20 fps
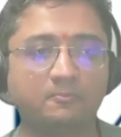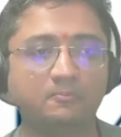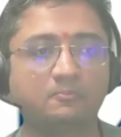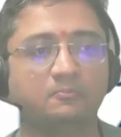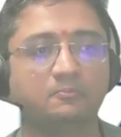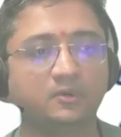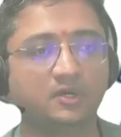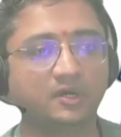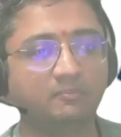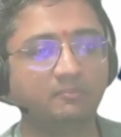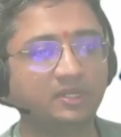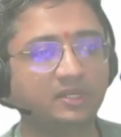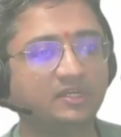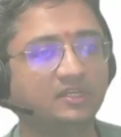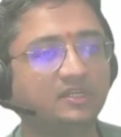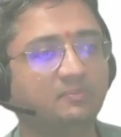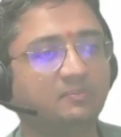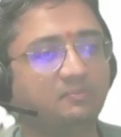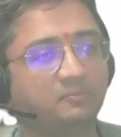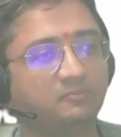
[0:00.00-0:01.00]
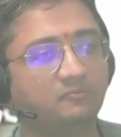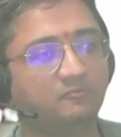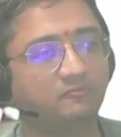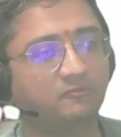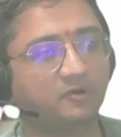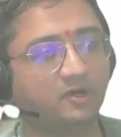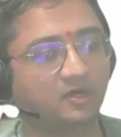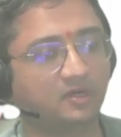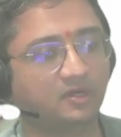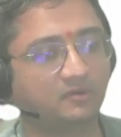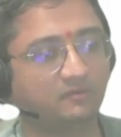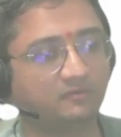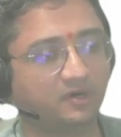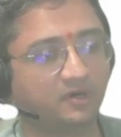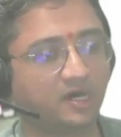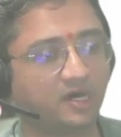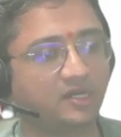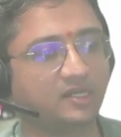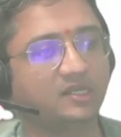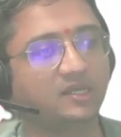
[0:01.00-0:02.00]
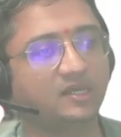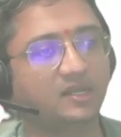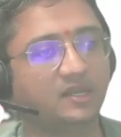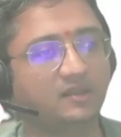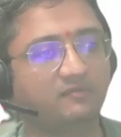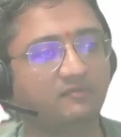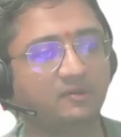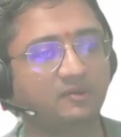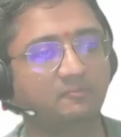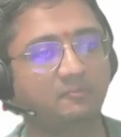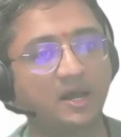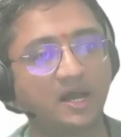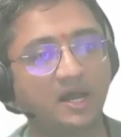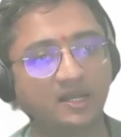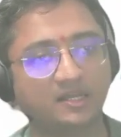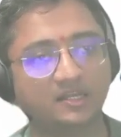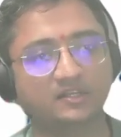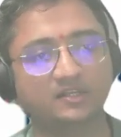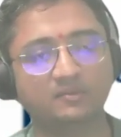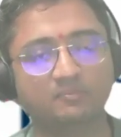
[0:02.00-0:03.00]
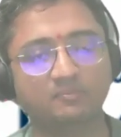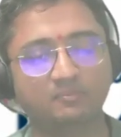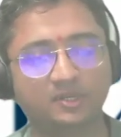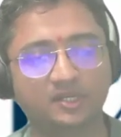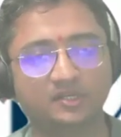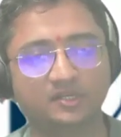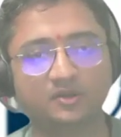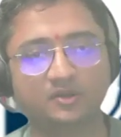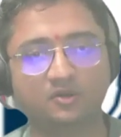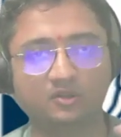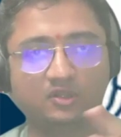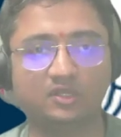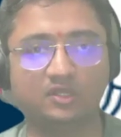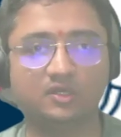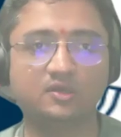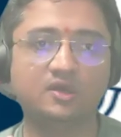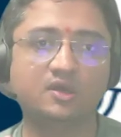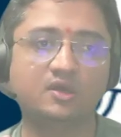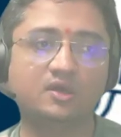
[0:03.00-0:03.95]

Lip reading: complete the earlier level, mark it completed on the